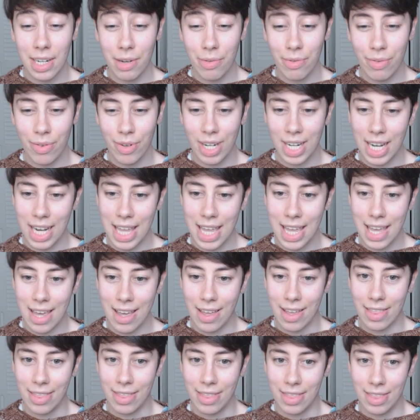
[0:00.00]
differently
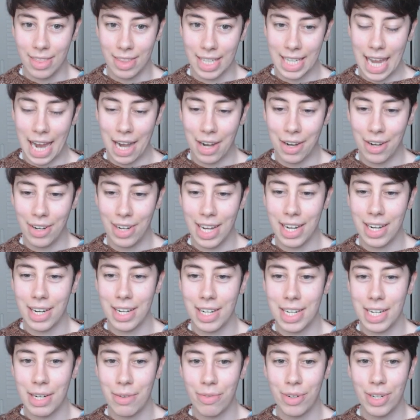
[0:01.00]
and
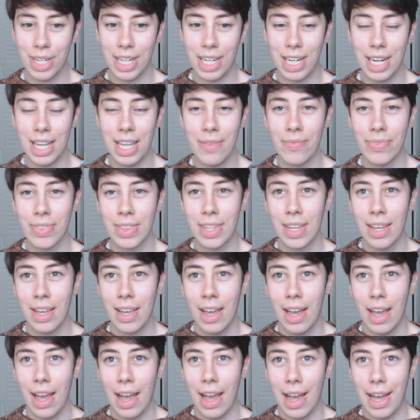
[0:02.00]
calculated differently.
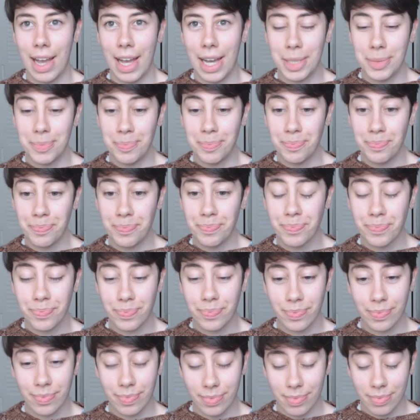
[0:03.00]
So